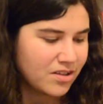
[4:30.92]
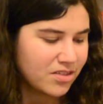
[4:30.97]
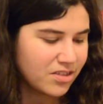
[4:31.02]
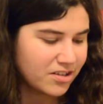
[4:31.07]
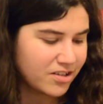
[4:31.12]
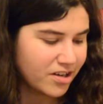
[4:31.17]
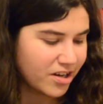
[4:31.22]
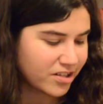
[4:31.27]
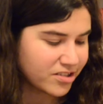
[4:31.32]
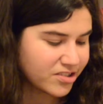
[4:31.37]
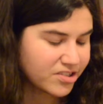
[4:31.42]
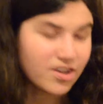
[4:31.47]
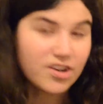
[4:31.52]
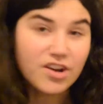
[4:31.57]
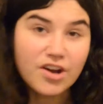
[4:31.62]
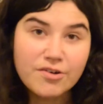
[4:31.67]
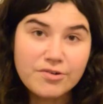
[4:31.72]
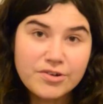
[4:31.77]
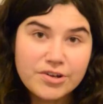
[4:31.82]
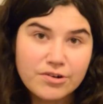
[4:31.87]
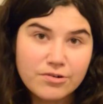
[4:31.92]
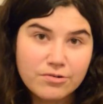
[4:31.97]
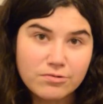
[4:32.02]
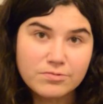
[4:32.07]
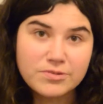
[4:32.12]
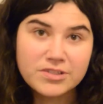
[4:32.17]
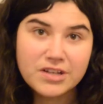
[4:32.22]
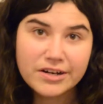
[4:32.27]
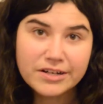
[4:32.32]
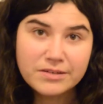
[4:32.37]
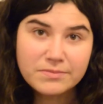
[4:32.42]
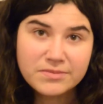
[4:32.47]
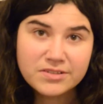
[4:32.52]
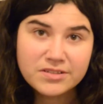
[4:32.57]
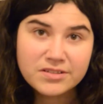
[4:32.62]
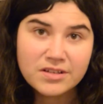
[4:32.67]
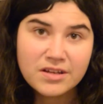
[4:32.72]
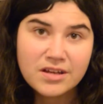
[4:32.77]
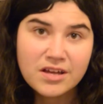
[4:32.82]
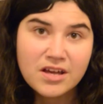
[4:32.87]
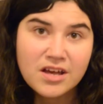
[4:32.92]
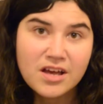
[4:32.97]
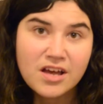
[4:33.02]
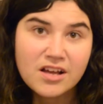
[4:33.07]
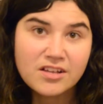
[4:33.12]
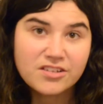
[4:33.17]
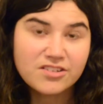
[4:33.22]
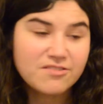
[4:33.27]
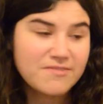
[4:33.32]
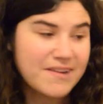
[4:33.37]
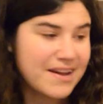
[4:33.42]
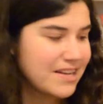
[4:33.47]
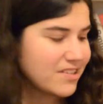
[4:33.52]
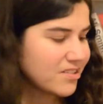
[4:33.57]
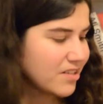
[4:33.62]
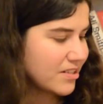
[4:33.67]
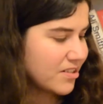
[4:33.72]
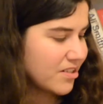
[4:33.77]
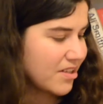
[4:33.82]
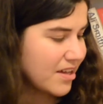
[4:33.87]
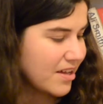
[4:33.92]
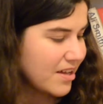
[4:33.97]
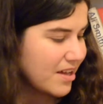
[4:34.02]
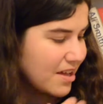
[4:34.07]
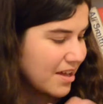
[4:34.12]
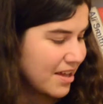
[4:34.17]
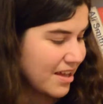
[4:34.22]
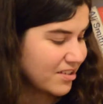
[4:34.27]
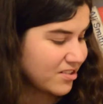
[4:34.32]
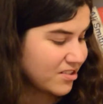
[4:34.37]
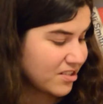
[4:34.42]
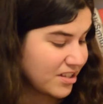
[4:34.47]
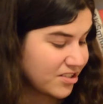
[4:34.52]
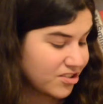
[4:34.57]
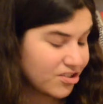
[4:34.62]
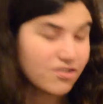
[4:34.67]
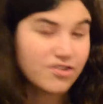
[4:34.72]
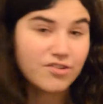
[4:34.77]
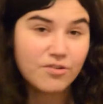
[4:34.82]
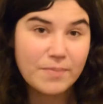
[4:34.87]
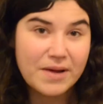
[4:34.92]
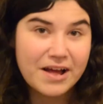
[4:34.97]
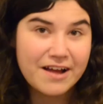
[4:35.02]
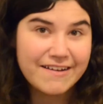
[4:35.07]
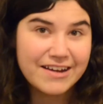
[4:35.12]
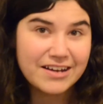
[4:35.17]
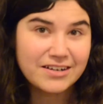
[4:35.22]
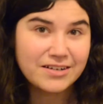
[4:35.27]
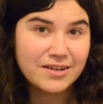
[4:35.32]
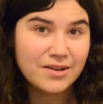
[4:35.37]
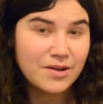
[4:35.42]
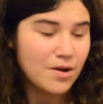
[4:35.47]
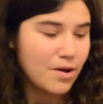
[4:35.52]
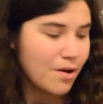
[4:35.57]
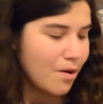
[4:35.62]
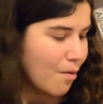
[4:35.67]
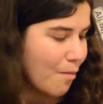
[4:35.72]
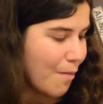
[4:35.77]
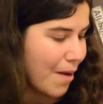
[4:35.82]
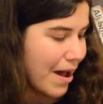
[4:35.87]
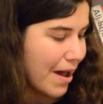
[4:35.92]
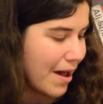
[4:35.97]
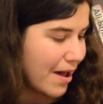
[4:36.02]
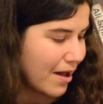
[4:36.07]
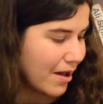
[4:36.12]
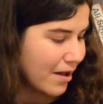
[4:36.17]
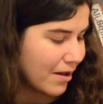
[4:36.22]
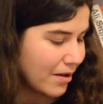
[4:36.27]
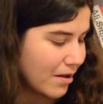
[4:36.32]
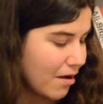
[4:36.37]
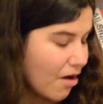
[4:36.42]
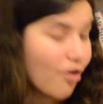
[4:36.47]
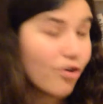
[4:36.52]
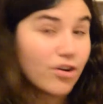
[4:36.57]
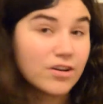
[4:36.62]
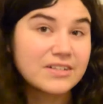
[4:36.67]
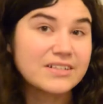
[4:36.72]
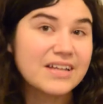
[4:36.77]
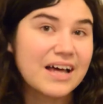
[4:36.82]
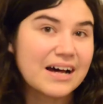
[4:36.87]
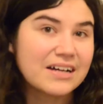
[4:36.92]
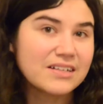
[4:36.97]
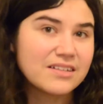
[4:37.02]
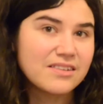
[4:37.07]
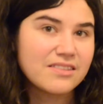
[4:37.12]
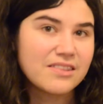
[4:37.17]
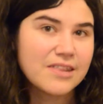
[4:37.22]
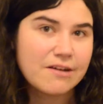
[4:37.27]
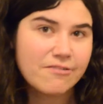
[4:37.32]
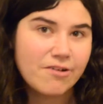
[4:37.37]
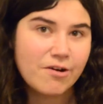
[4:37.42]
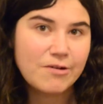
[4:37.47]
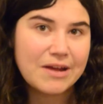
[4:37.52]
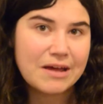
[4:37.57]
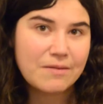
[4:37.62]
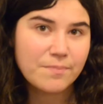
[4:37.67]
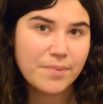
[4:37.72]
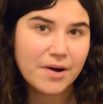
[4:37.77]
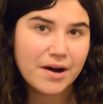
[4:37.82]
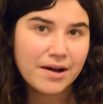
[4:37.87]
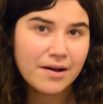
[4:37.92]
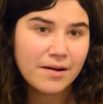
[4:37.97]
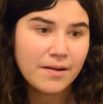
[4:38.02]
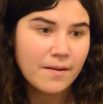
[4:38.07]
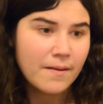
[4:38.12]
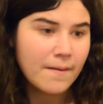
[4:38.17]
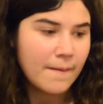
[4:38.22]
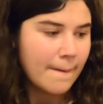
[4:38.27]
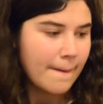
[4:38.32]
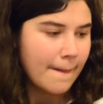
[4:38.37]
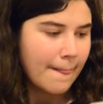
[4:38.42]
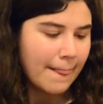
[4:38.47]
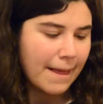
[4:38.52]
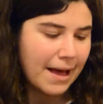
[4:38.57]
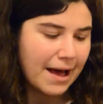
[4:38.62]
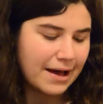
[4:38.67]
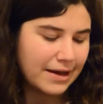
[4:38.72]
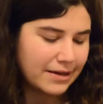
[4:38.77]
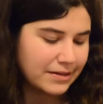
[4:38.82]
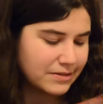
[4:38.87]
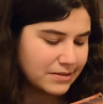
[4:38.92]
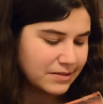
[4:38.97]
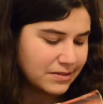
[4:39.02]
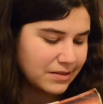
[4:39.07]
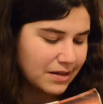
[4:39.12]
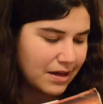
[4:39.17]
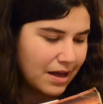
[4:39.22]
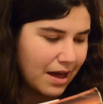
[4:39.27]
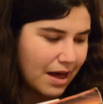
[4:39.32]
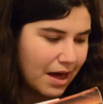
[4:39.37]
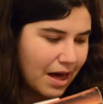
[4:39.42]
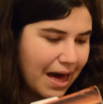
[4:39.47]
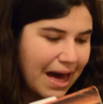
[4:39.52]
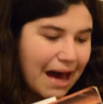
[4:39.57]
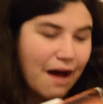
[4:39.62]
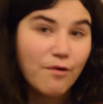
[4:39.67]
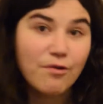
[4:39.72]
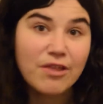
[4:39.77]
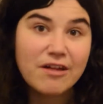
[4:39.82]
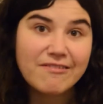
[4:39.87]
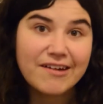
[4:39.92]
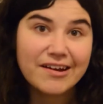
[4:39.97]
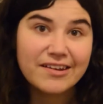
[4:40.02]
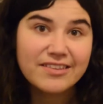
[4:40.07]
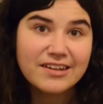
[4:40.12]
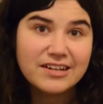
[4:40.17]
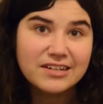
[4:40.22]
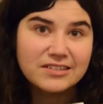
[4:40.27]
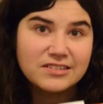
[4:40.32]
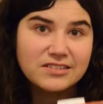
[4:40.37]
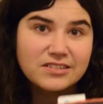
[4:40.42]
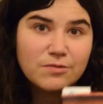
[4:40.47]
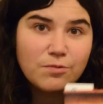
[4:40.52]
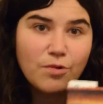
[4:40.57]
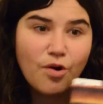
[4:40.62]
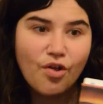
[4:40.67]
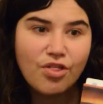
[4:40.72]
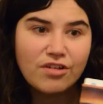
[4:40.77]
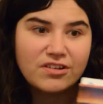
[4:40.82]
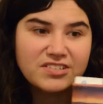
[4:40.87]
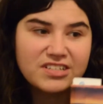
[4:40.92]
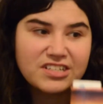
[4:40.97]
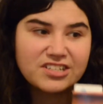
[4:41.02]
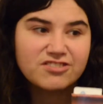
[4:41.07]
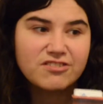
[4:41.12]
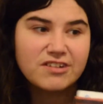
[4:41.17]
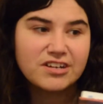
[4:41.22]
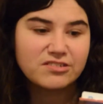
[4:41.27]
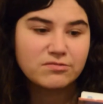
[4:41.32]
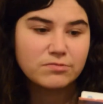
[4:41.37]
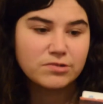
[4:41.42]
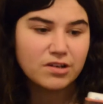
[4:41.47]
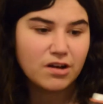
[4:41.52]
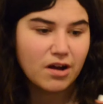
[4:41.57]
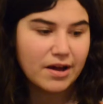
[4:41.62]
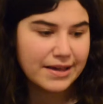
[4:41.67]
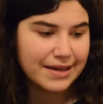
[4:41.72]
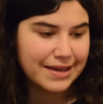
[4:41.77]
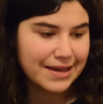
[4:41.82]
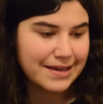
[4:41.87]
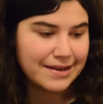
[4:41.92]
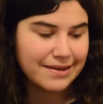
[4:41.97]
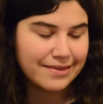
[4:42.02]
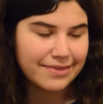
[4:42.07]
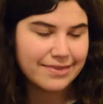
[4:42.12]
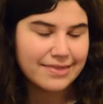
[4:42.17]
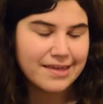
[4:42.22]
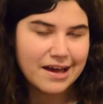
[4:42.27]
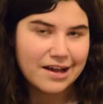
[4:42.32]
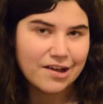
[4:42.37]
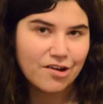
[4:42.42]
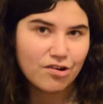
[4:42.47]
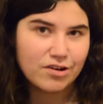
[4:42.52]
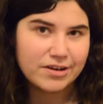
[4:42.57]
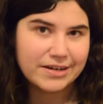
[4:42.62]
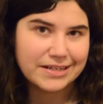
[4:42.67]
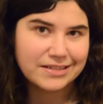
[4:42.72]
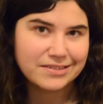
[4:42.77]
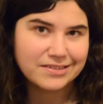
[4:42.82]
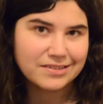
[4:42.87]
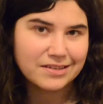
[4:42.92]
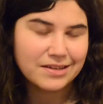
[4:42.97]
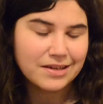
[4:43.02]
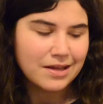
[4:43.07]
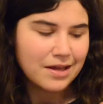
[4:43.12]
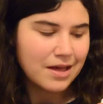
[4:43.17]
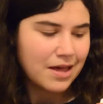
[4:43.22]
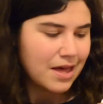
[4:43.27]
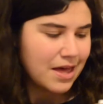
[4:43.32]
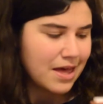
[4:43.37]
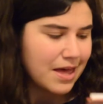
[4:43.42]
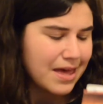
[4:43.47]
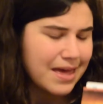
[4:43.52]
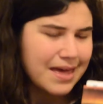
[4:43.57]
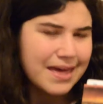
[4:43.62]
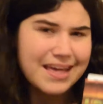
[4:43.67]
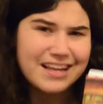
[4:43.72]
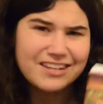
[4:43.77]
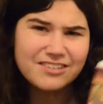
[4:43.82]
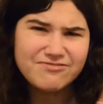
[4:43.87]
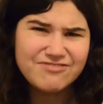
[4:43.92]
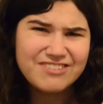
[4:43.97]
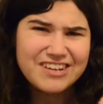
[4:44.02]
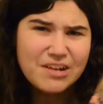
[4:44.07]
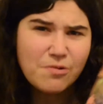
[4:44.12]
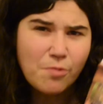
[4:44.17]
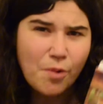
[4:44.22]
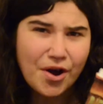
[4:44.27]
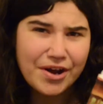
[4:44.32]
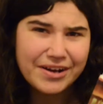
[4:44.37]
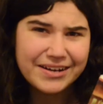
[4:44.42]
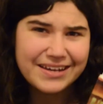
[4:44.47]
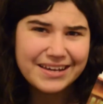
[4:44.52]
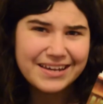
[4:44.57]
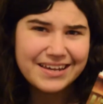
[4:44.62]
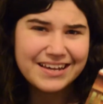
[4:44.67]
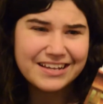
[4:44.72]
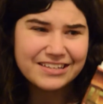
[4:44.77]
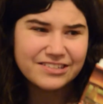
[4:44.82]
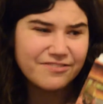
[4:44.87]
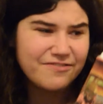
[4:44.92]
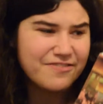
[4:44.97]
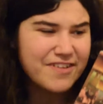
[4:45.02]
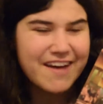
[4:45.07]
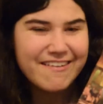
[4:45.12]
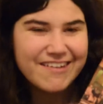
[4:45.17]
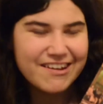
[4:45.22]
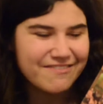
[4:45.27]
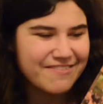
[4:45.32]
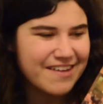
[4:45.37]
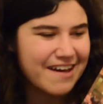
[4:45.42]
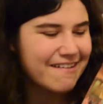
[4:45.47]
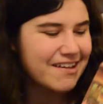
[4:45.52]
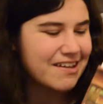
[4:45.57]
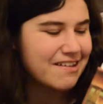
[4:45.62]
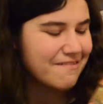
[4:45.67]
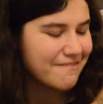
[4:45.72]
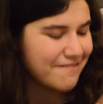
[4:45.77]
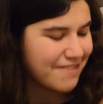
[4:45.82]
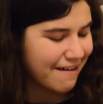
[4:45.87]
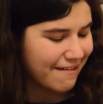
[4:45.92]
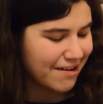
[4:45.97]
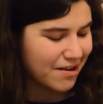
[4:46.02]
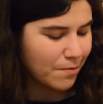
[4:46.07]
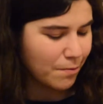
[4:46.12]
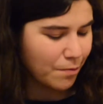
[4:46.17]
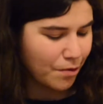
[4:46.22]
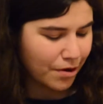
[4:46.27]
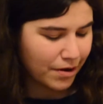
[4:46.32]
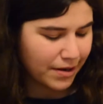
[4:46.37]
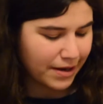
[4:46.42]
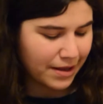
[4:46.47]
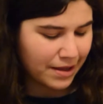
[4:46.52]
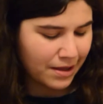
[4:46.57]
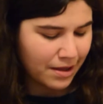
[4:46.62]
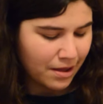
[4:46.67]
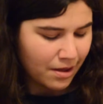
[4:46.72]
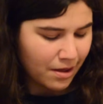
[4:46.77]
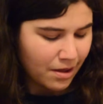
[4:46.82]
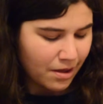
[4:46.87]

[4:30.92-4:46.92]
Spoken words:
the Dutch colonial times. It's a great insight into his historical period, where Holland had their own empire and how they ran things and what the situation was like in their colonies. It's really wordy, it's very wordy.